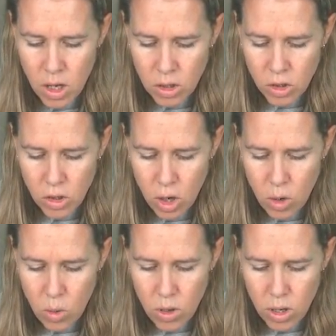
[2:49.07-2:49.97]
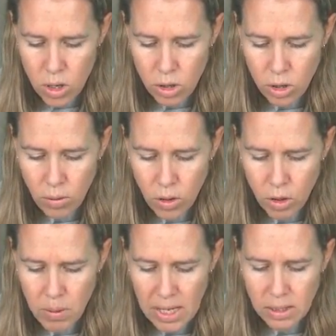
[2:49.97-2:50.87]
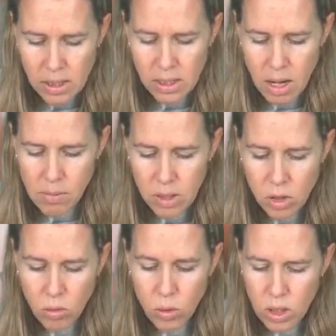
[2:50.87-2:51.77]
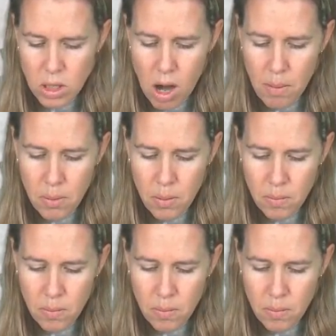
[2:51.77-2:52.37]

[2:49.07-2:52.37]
So through your beads, this time it's through the top,